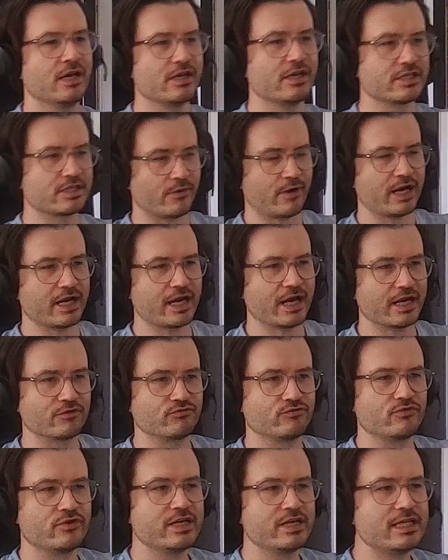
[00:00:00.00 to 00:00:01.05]
So I had a
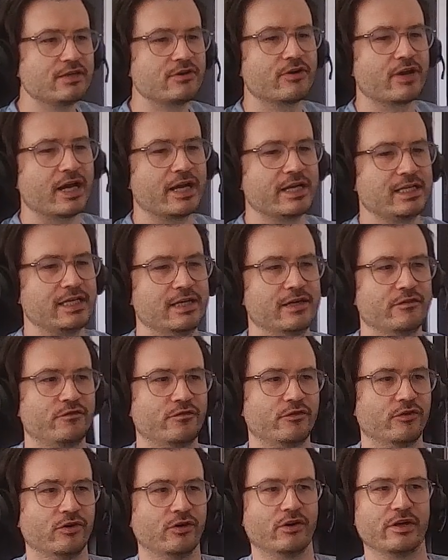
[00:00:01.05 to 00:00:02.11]
really good idea
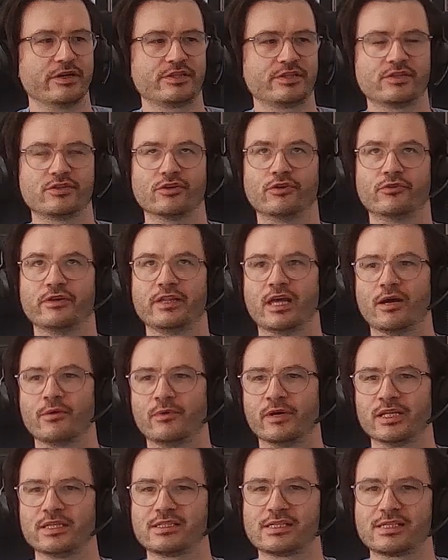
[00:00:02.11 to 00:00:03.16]
for a story that I
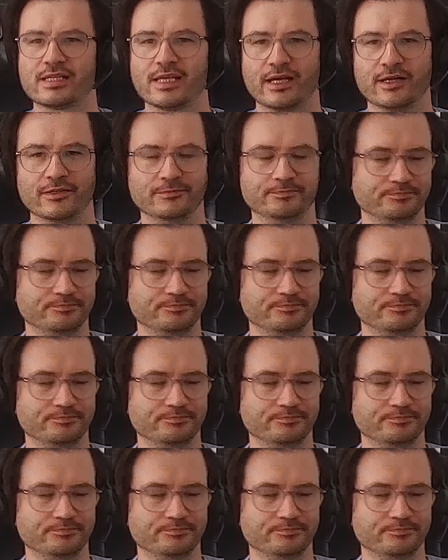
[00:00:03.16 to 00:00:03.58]
wanted to tell,